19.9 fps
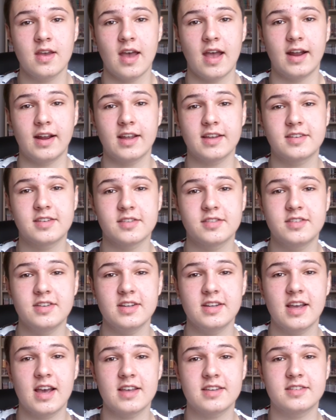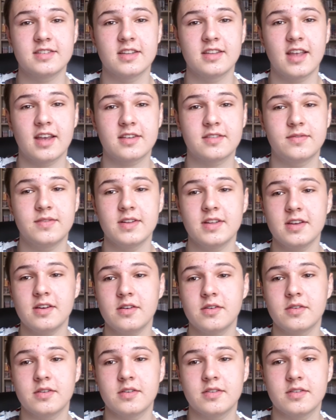I guess I'll see you guys in the next
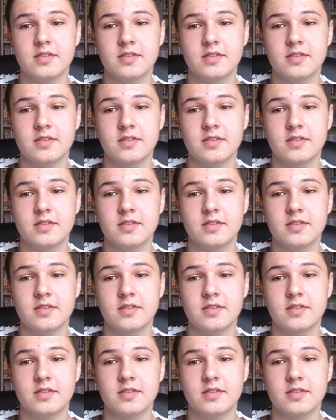video.